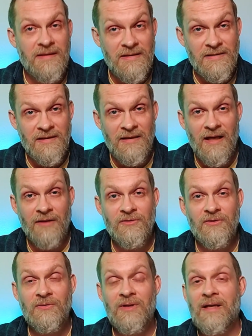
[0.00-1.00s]
This
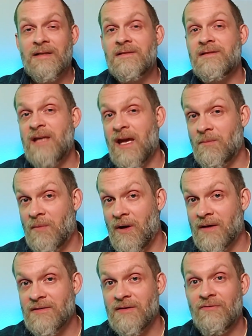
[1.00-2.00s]
allows you like a
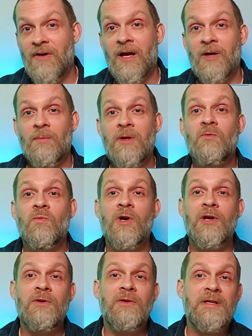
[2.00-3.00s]
sandbox environment
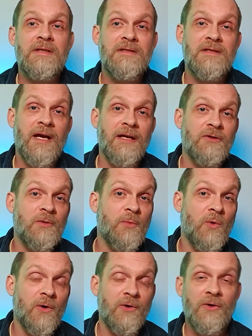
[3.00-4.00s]
where you can design your
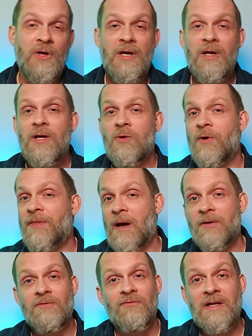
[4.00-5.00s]
portal
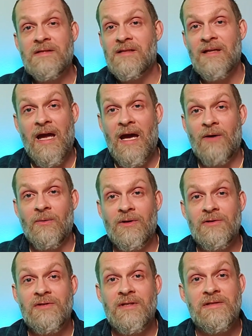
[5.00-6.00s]
without investing
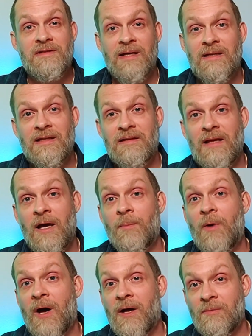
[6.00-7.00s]
hours and setting
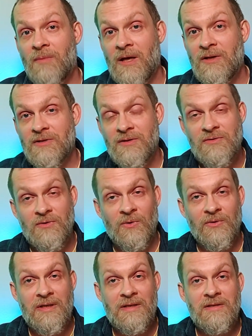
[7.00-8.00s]
up automations
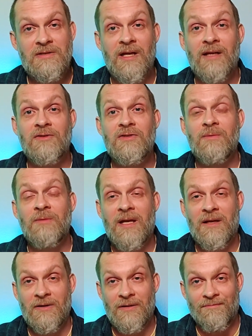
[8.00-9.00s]
only to change them
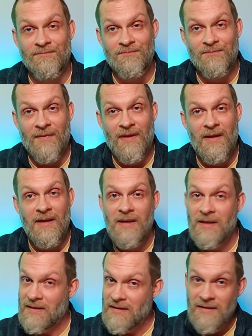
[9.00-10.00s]
later.
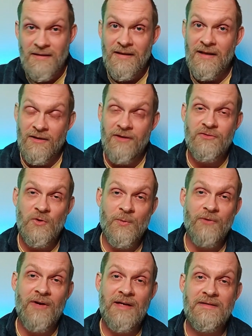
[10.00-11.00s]
It also
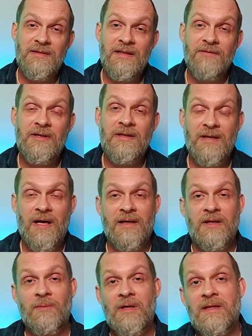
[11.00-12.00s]
provides a living
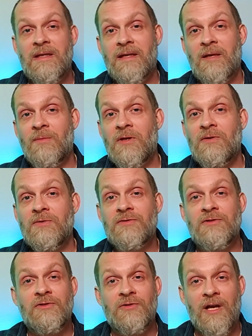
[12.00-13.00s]
document that can be
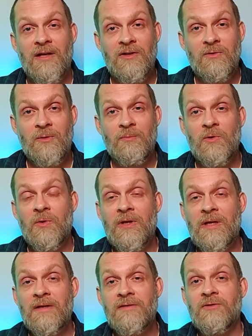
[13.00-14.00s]
used to train new
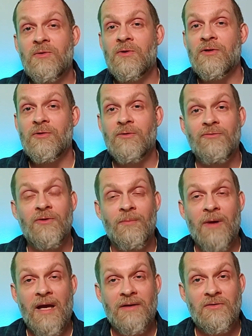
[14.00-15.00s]
employees or to refer
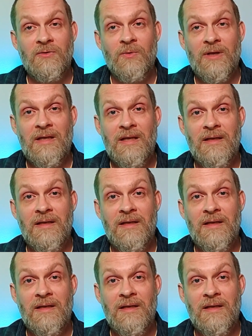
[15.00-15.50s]
back to when